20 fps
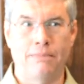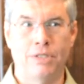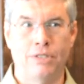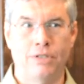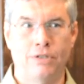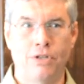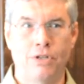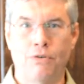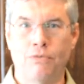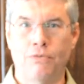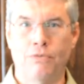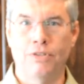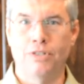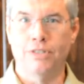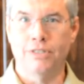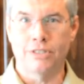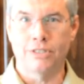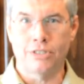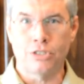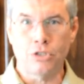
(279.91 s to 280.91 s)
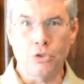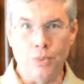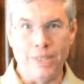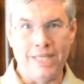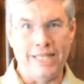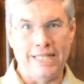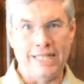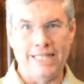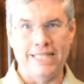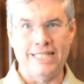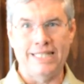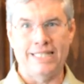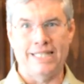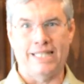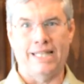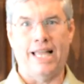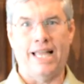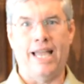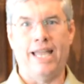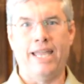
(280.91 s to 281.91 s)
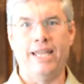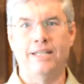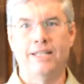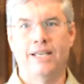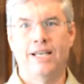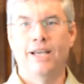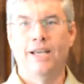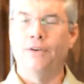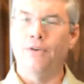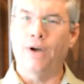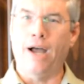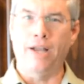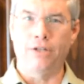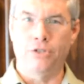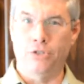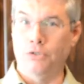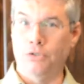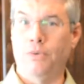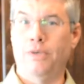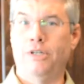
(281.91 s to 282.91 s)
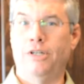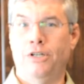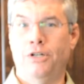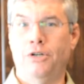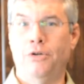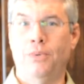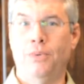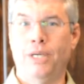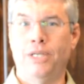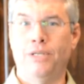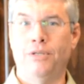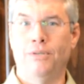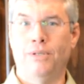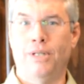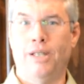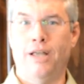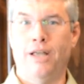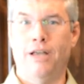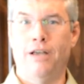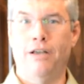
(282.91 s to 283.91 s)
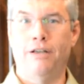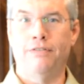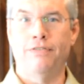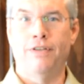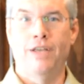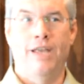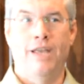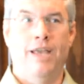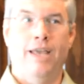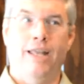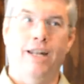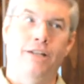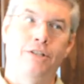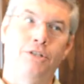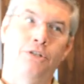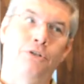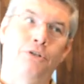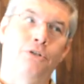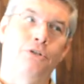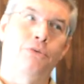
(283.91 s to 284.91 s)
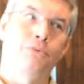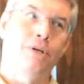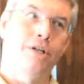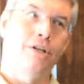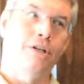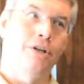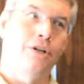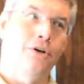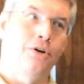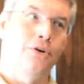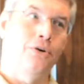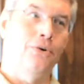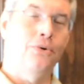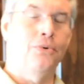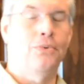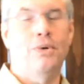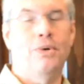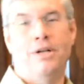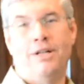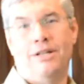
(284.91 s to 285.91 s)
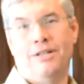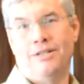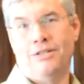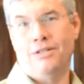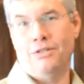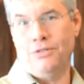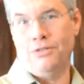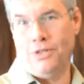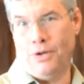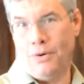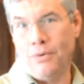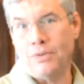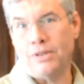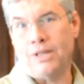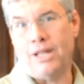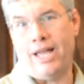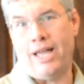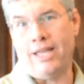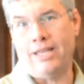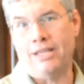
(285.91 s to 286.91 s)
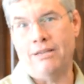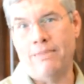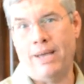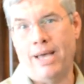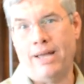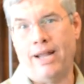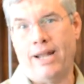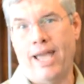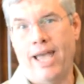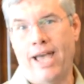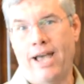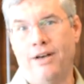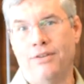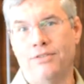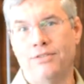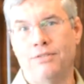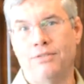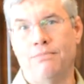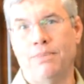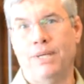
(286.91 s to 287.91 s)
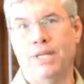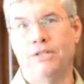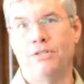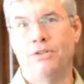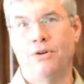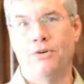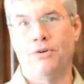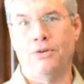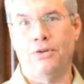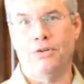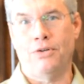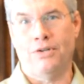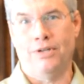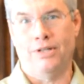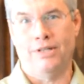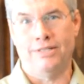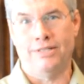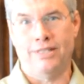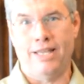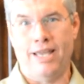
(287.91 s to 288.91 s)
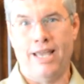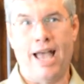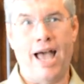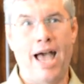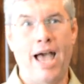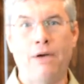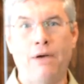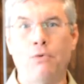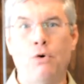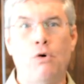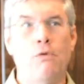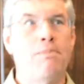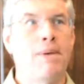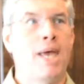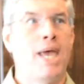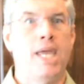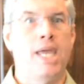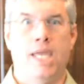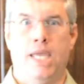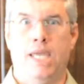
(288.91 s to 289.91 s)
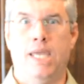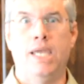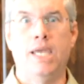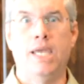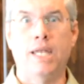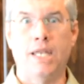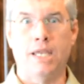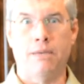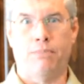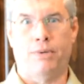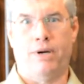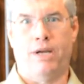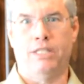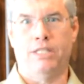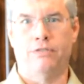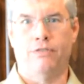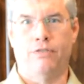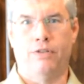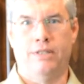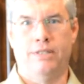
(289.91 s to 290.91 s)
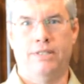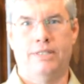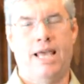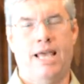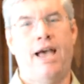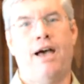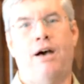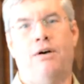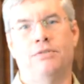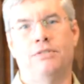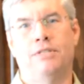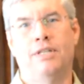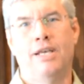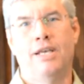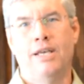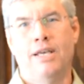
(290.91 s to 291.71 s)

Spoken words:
So don't squeal in delight. I do want to know what you love, and I do want to know what you don't like about a house, but don't say, I will pay any price for this house.